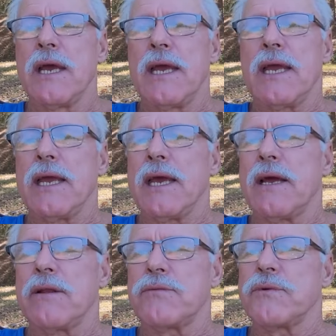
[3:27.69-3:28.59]

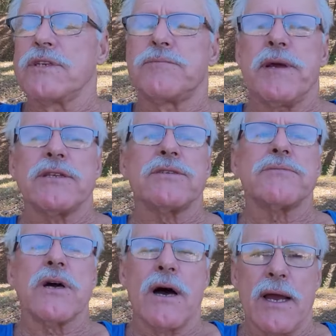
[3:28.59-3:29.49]
And we spent some
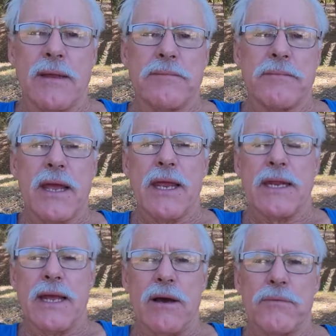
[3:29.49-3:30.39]
time
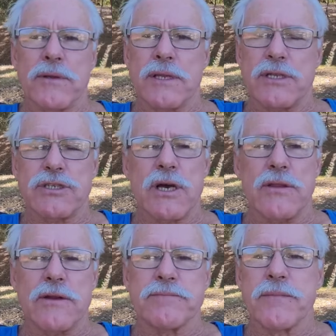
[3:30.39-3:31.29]
hanging out with each
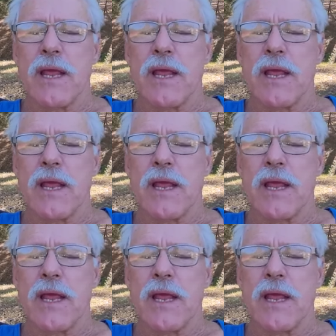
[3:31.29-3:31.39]
other.